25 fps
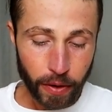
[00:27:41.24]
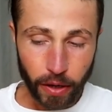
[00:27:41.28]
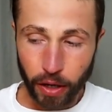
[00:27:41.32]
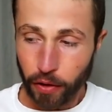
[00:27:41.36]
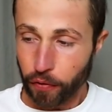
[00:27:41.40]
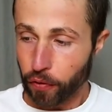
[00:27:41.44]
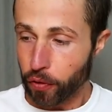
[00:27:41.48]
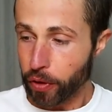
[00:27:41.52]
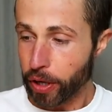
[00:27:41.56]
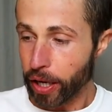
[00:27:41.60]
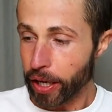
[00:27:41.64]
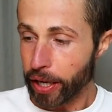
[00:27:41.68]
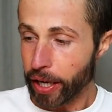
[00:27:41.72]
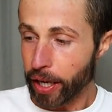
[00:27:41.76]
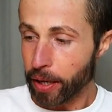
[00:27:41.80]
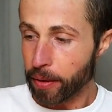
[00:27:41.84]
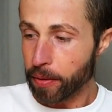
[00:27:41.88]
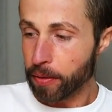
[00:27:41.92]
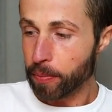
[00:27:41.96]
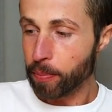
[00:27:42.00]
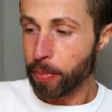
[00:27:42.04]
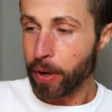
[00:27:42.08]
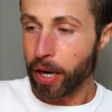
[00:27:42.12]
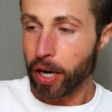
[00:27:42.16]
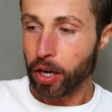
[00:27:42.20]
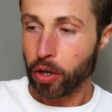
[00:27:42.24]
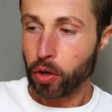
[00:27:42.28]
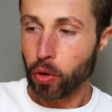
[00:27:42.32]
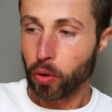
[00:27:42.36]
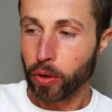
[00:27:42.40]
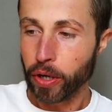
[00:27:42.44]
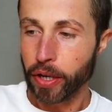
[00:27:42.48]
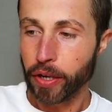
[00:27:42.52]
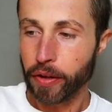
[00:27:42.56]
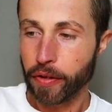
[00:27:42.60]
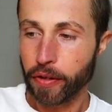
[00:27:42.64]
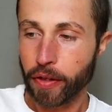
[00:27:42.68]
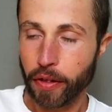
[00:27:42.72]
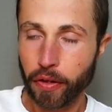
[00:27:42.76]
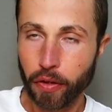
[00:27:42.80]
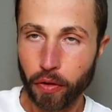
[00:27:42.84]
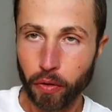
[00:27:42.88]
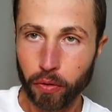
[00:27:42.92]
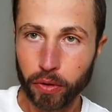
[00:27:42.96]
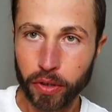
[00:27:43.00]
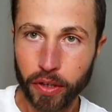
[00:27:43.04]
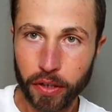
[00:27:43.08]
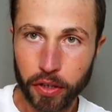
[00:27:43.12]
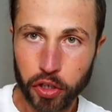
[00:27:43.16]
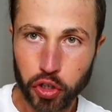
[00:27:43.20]
if you can get butter cookies,
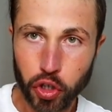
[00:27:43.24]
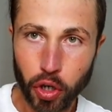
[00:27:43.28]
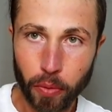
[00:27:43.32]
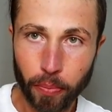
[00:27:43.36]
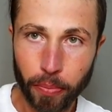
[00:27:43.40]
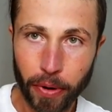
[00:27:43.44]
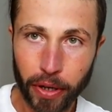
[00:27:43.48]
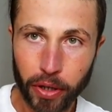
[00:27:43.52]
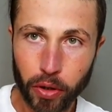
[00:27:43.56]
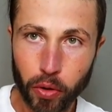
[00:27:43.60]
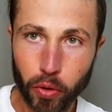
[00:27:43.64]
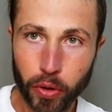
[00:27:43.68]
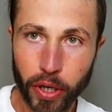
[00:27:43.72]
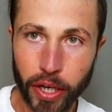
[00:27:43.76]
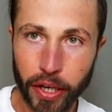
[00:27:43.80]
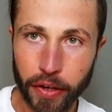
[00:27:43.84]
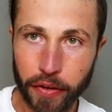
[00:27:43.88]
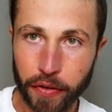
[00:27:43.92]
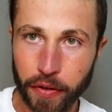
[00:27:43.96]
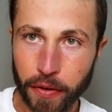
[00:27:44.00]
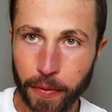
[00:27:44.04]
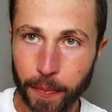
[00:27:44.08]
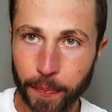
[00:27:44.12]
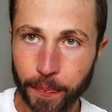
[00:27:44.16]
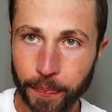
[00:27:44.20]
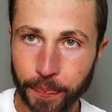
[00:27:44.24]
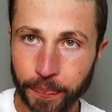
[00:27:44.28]
so the shortbread cookies,